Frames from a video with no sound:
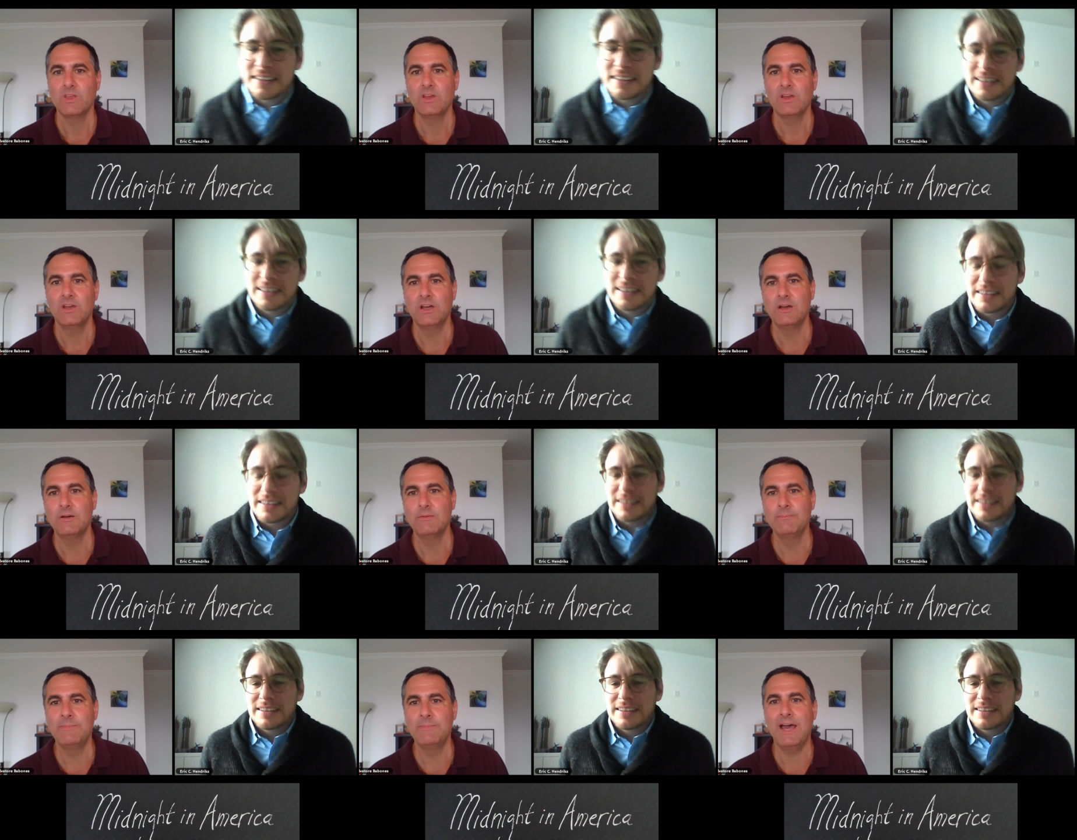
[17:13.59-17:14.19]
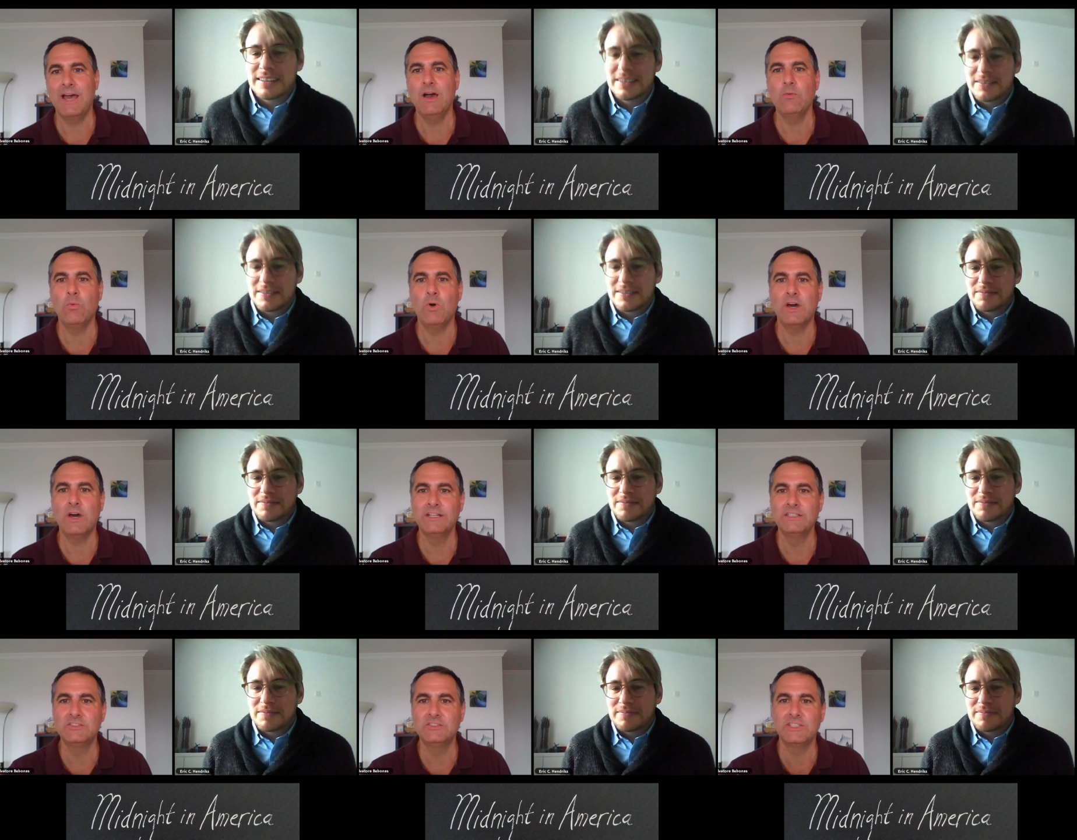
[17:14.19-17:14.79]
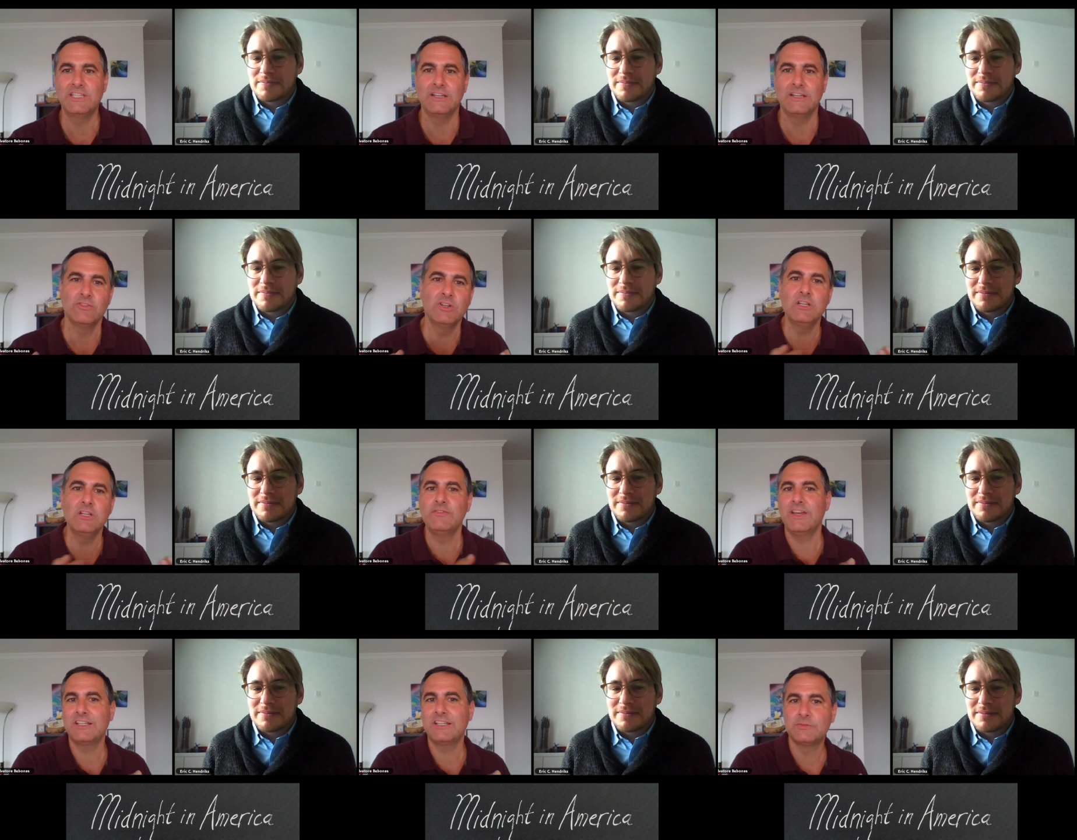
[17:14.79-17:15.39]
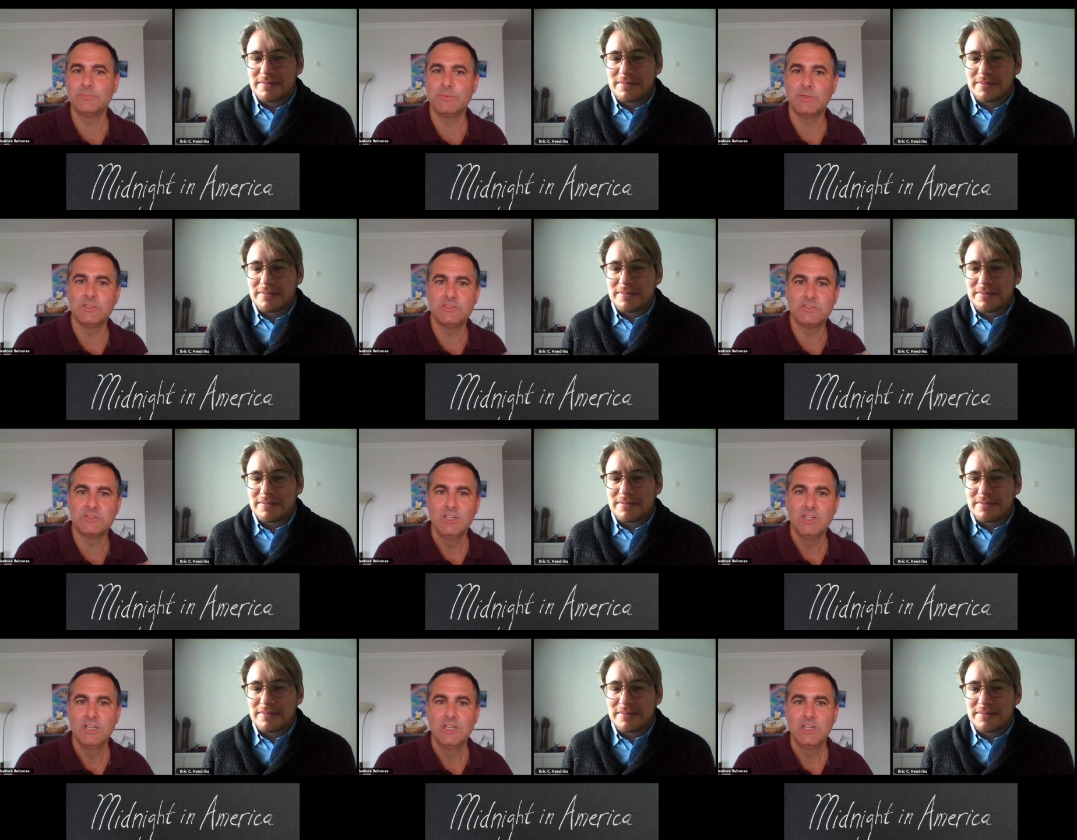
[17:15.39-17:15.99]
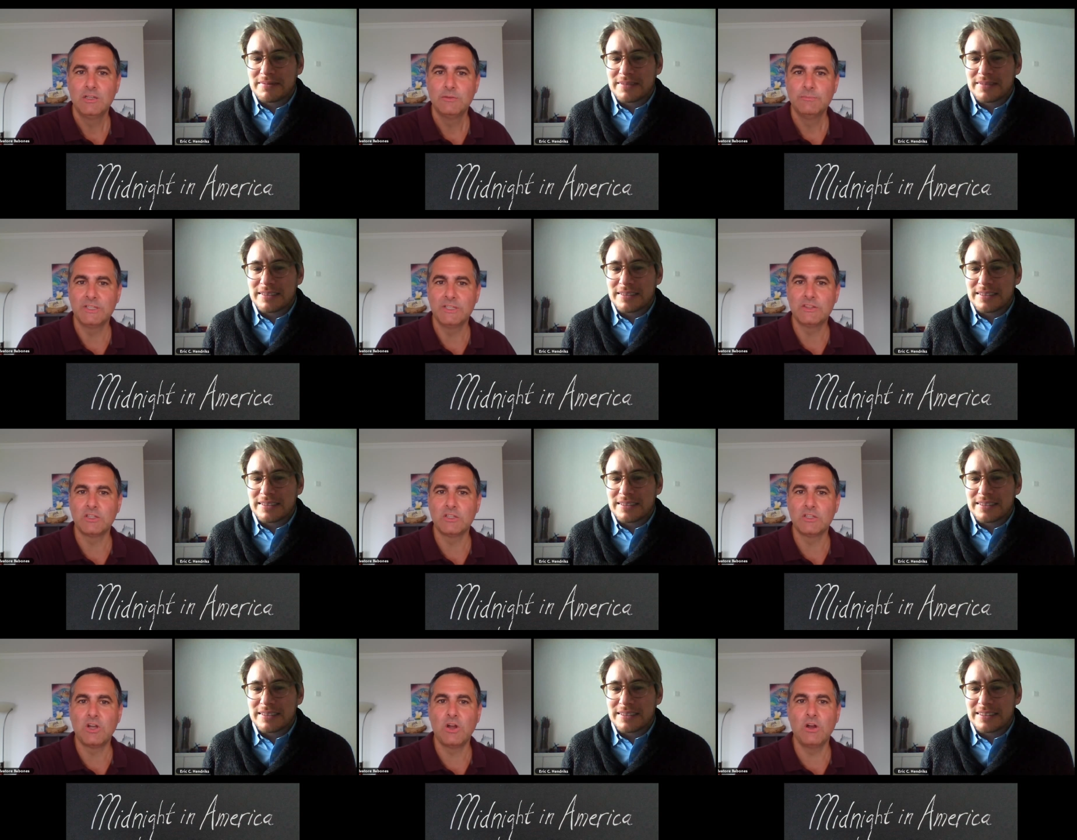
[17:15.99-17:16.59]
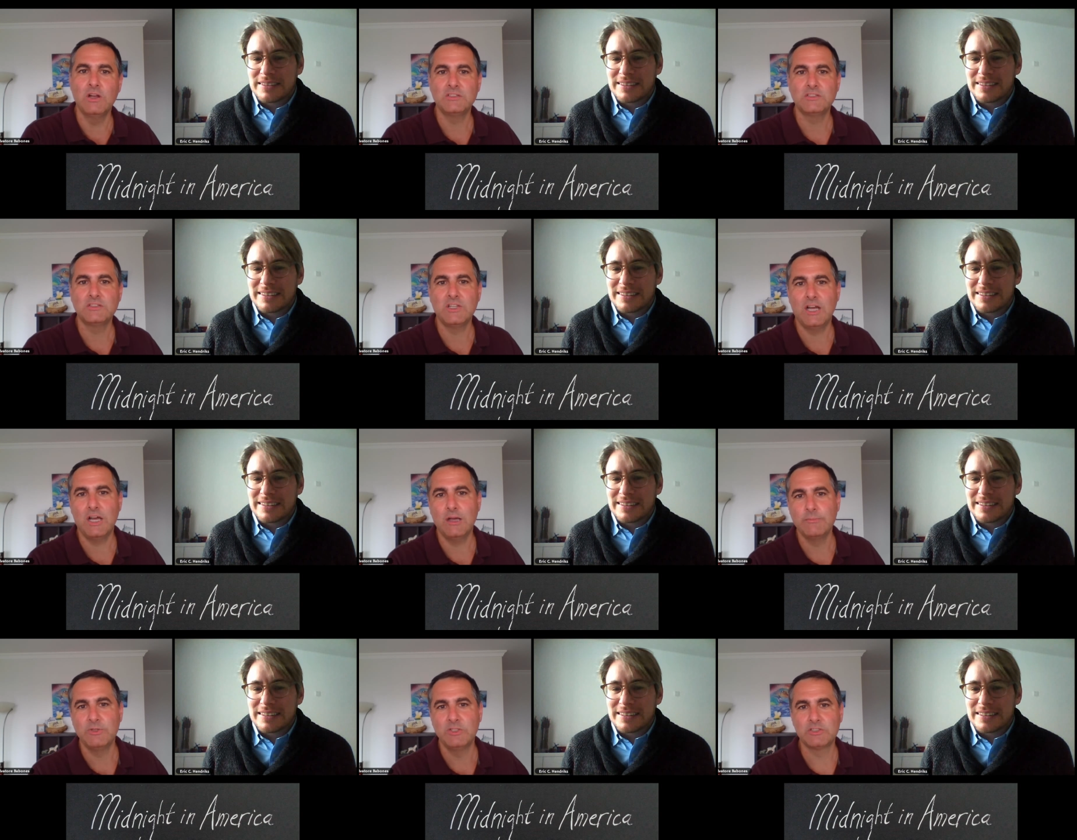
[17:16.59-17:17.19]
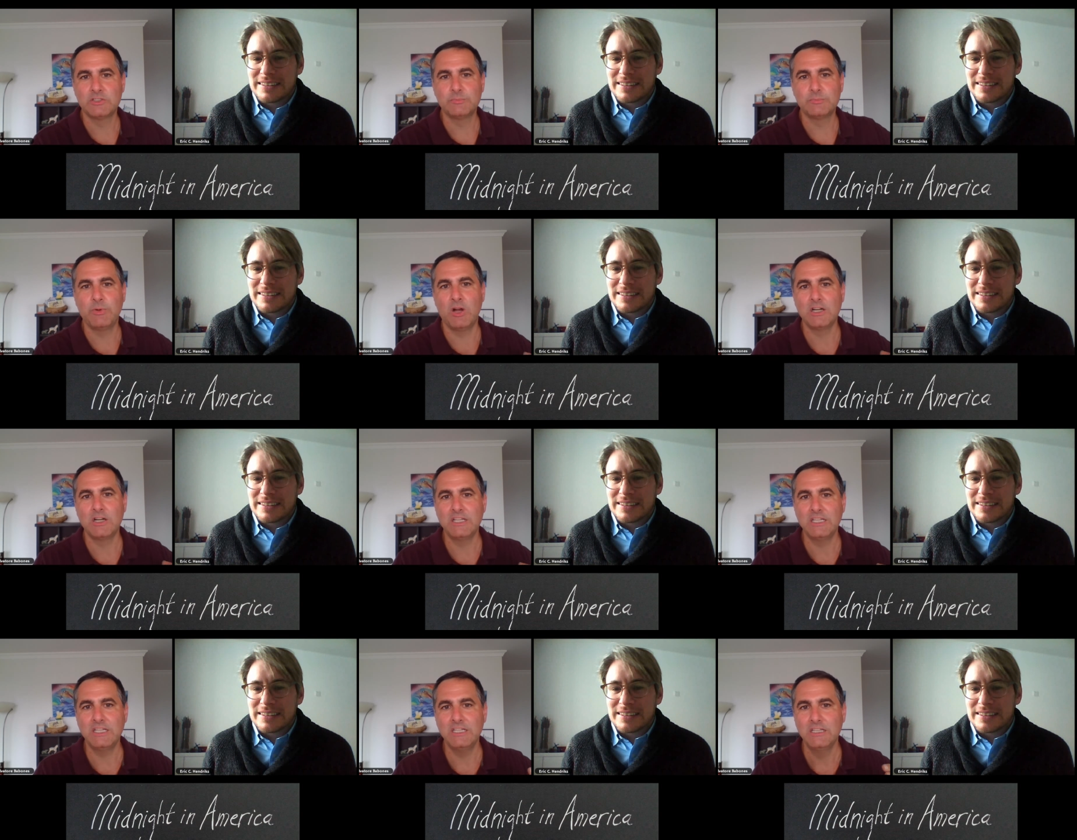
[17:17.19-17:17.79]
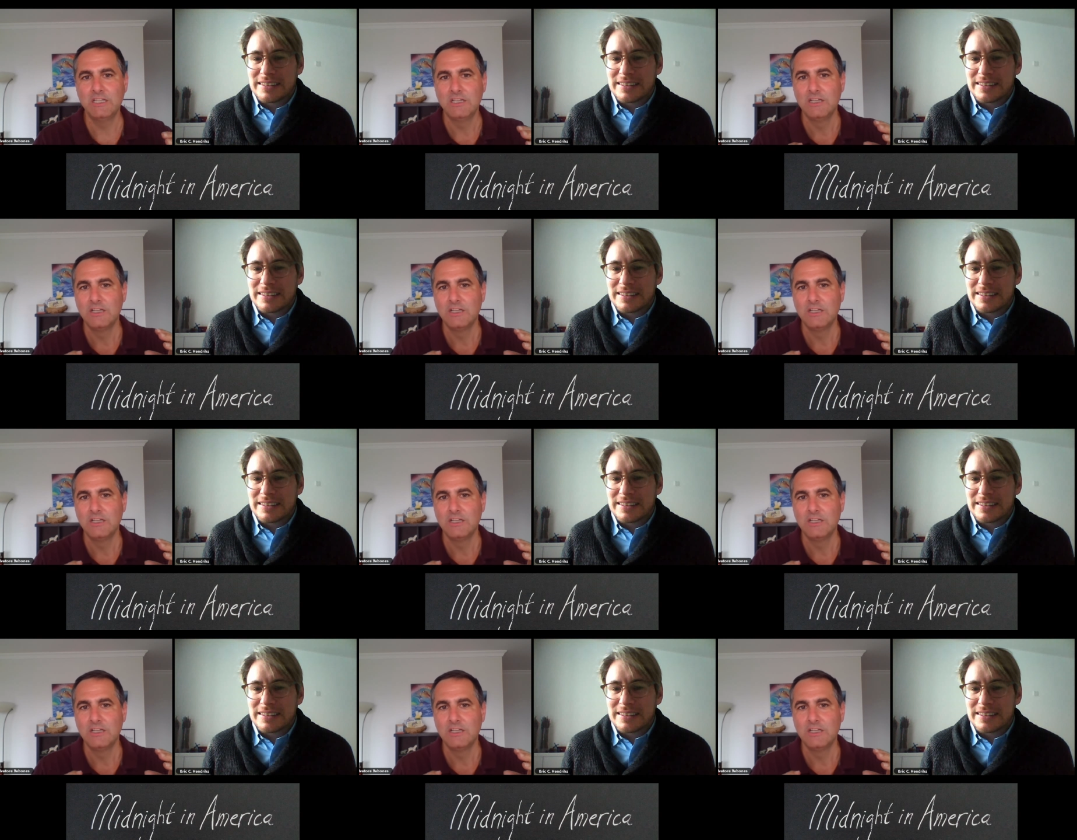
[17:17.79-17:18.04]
Speaker 1: Uh, Mao wanted to get rid of experts, but the current Communist Party